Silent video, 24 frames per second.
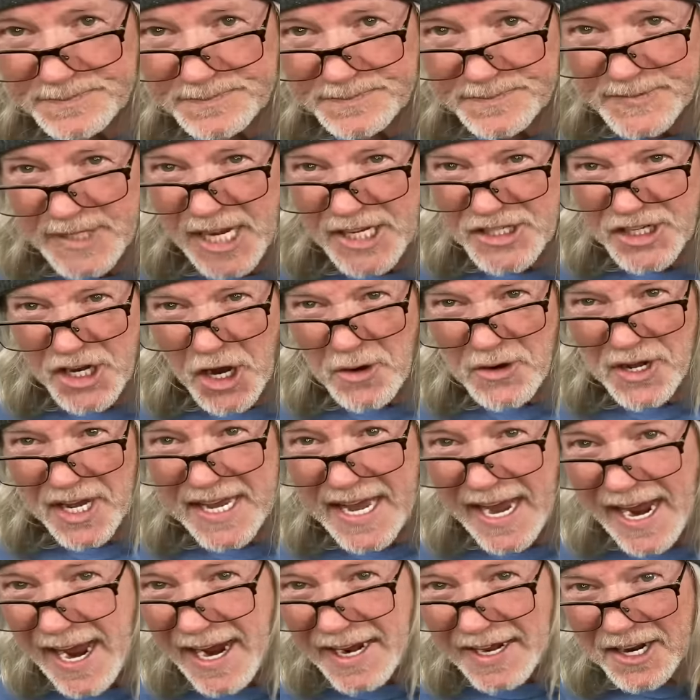let's go to
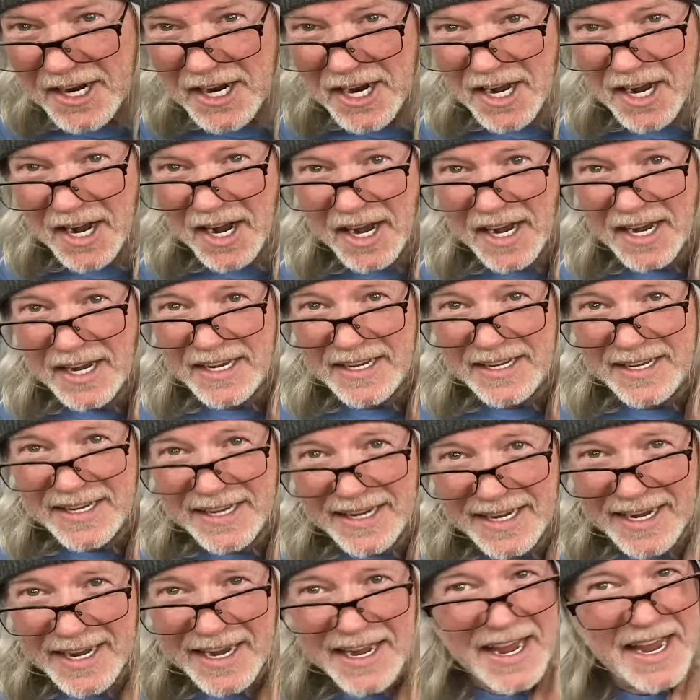Canada.
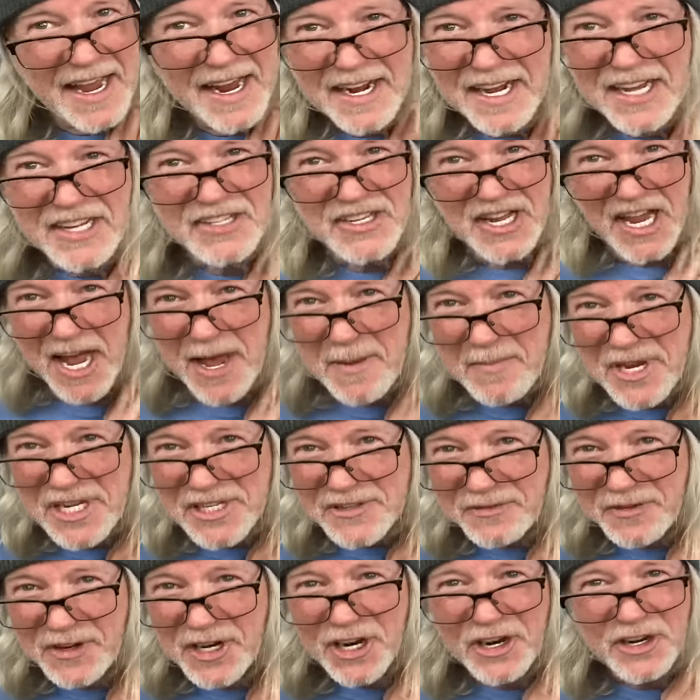Yeah, and it's
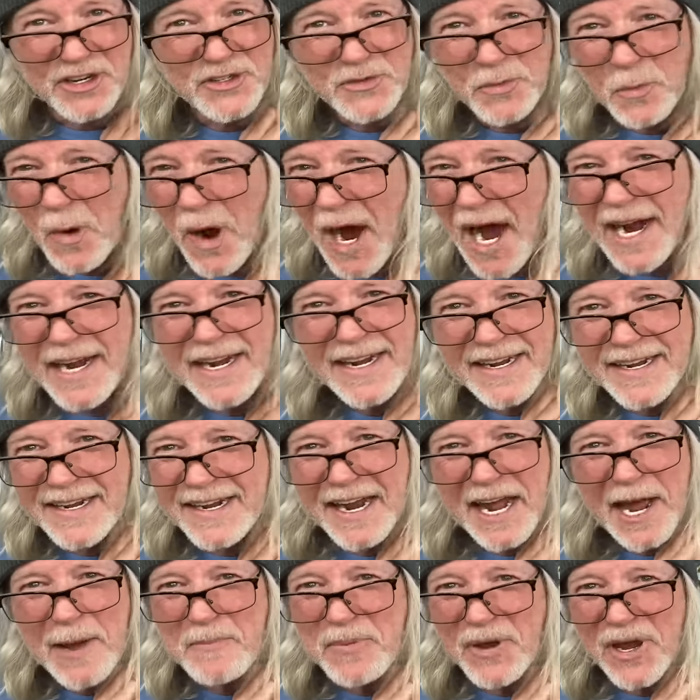Hemispheres. Why didn't
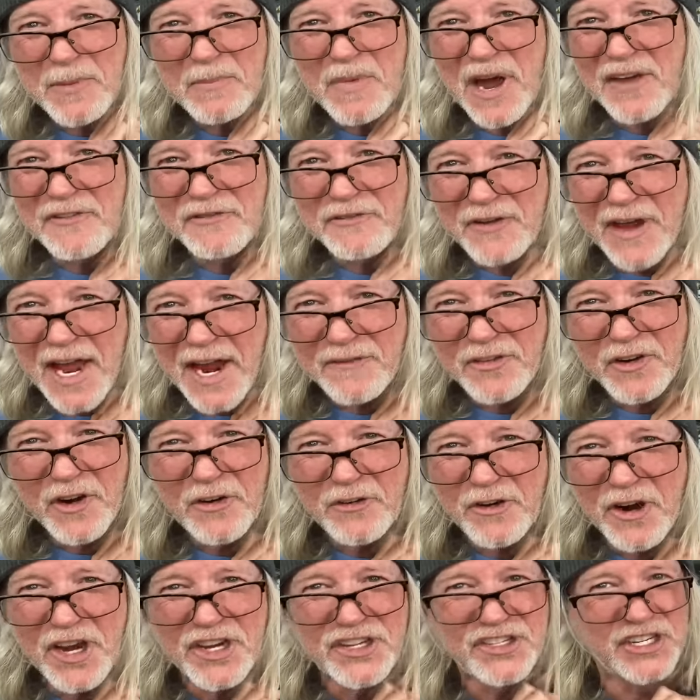I pick my favorite
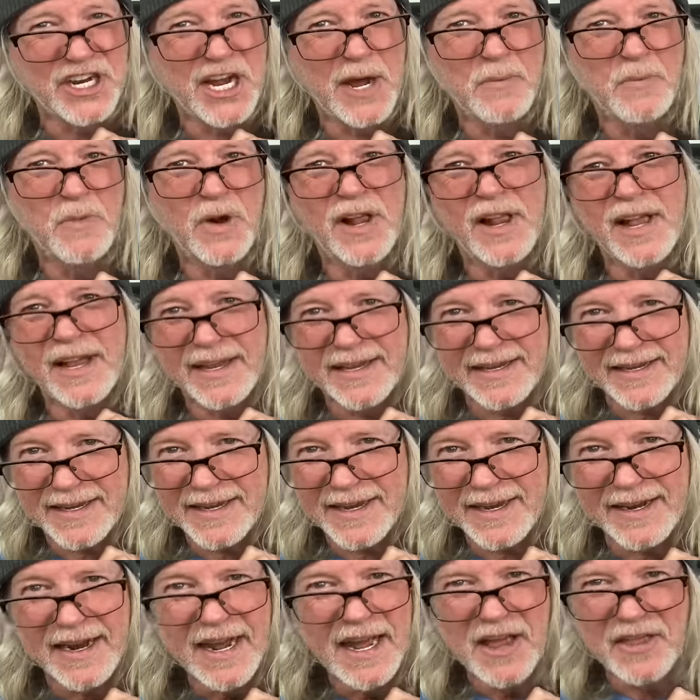Rush album? Well,
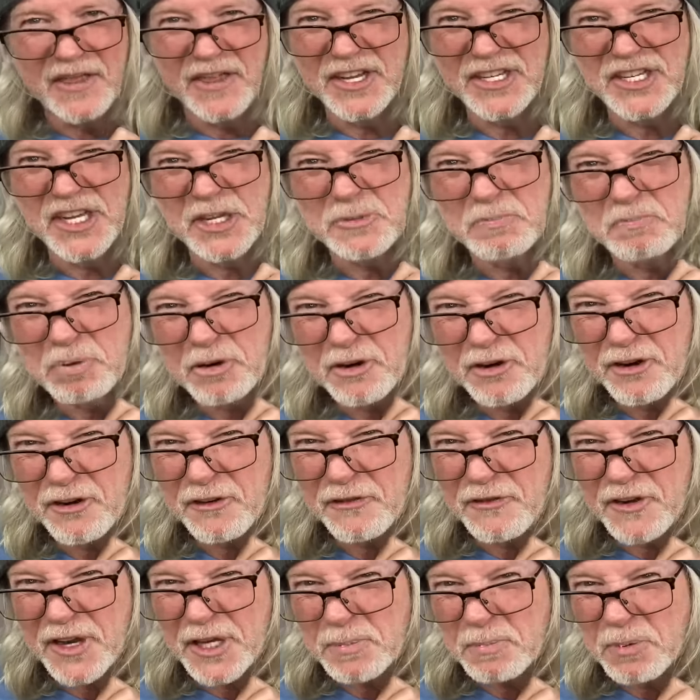again, this is
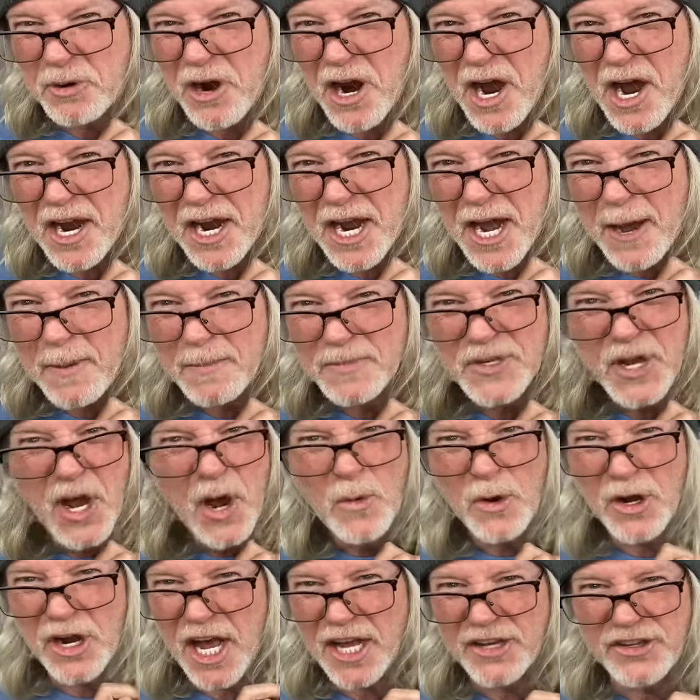perfect prog albums.
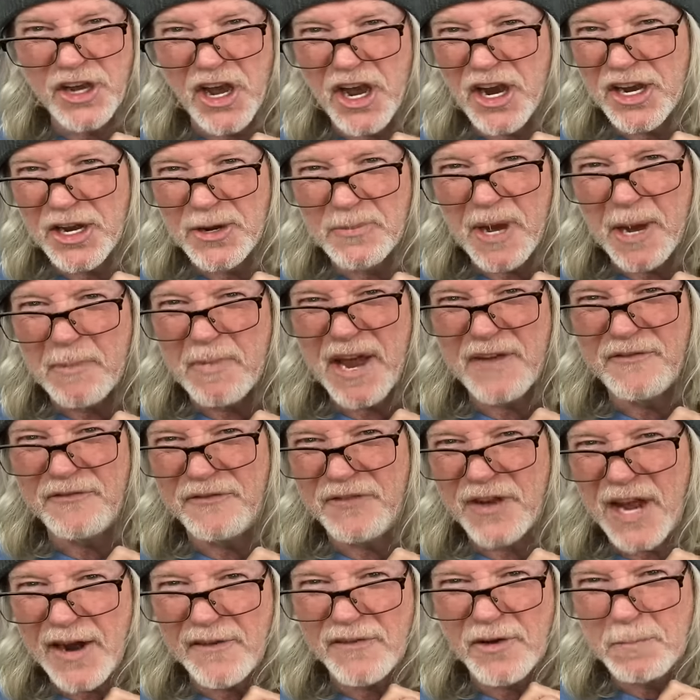We're not talking about my
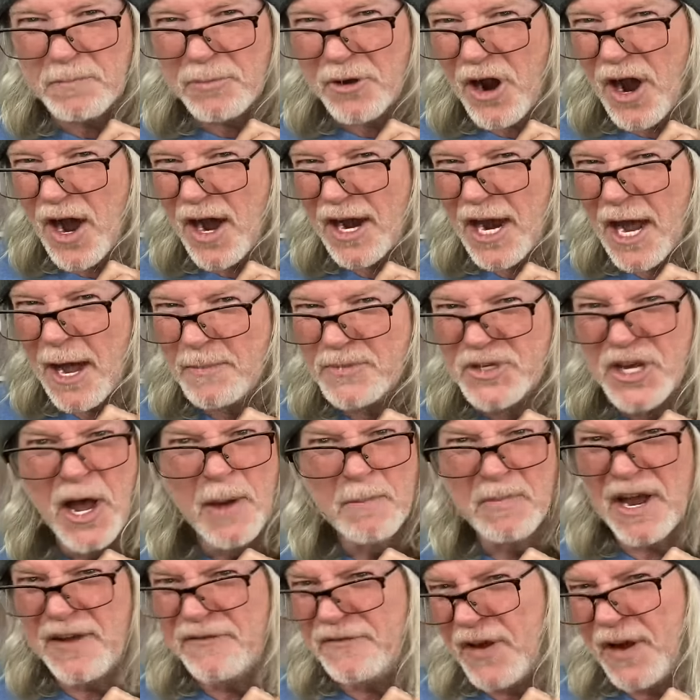favorite prog albums.
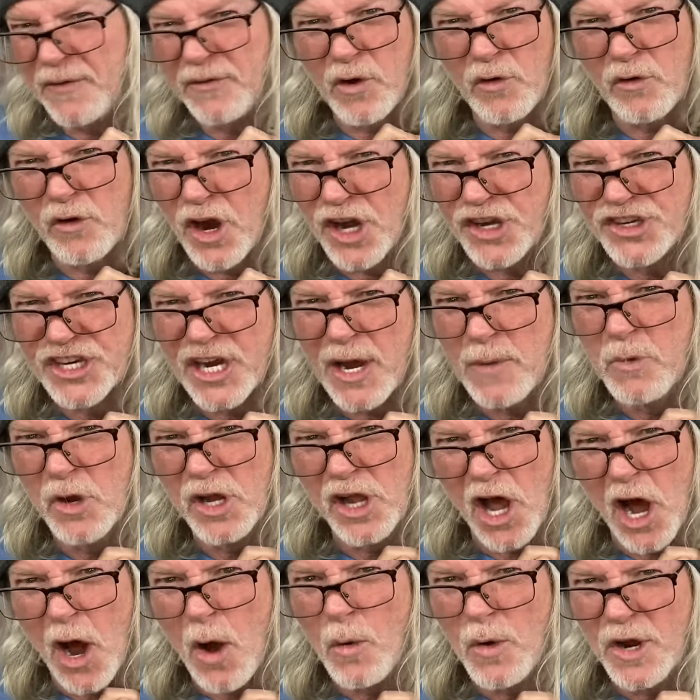My favorite Rush album will
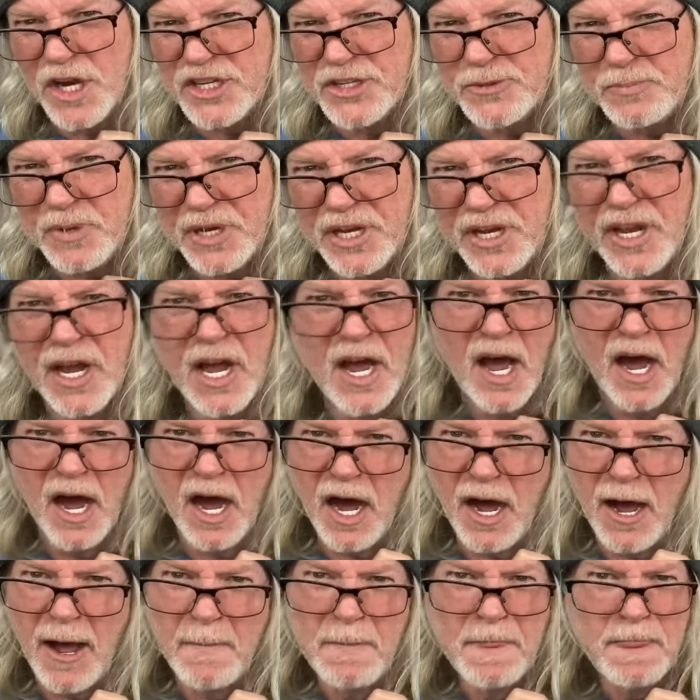always be
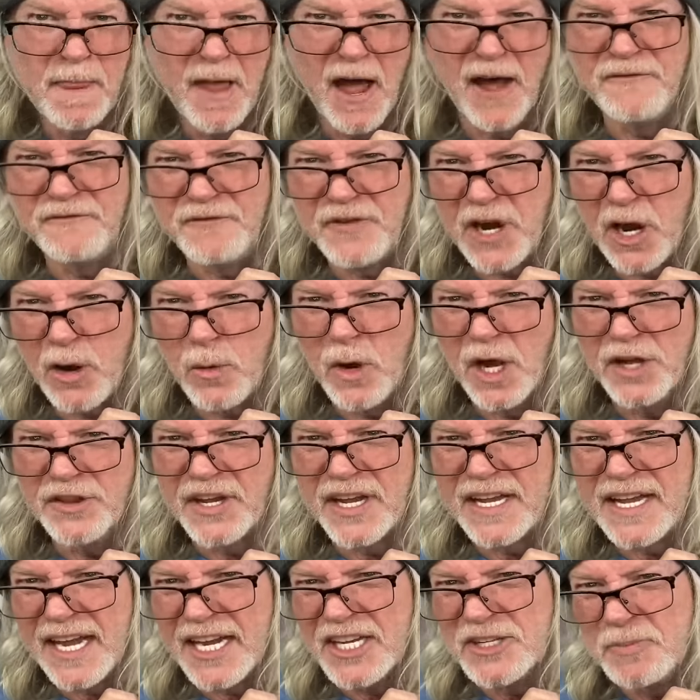A Farewell to
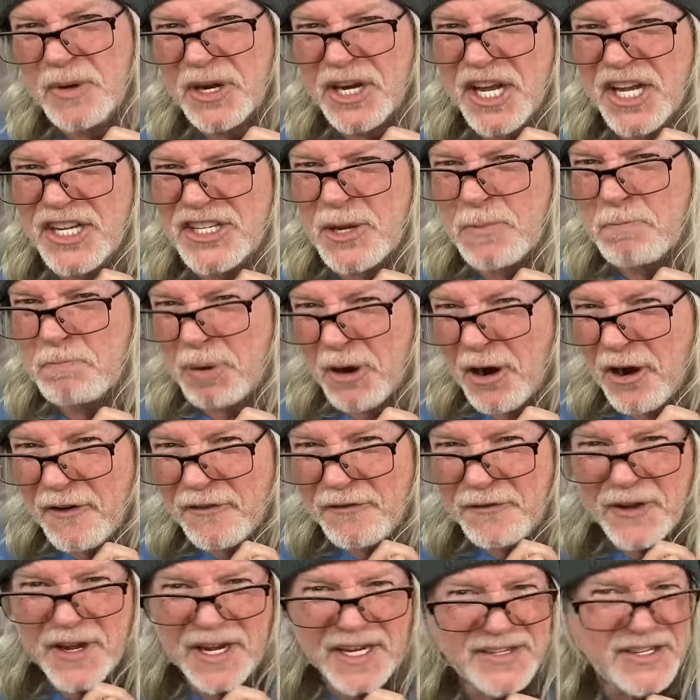Kings, but is it
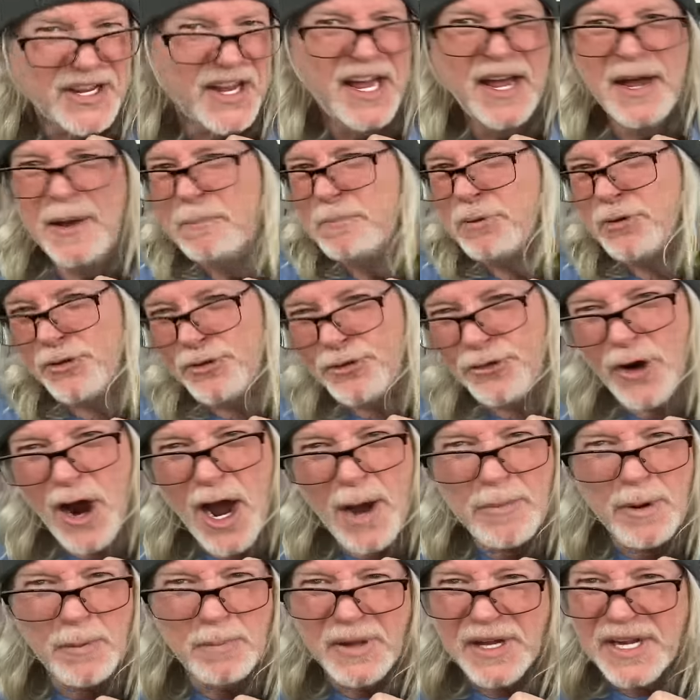perfect?
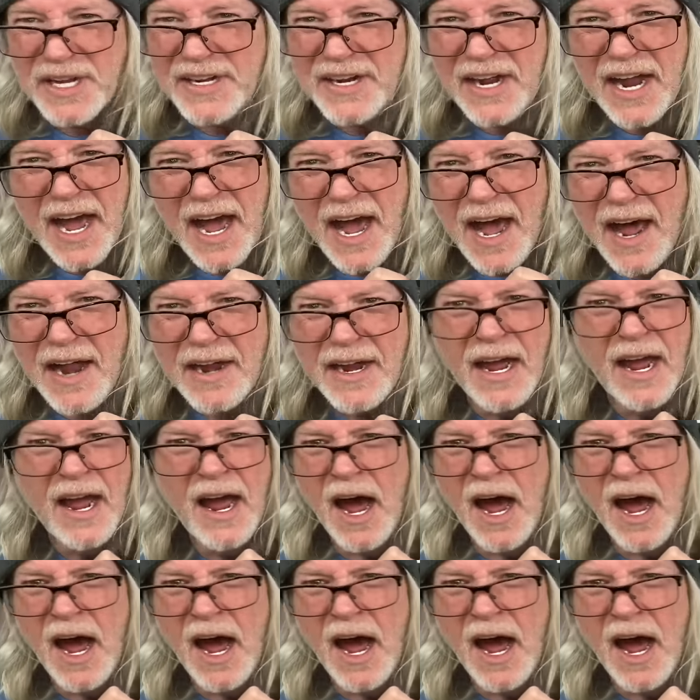Probably not.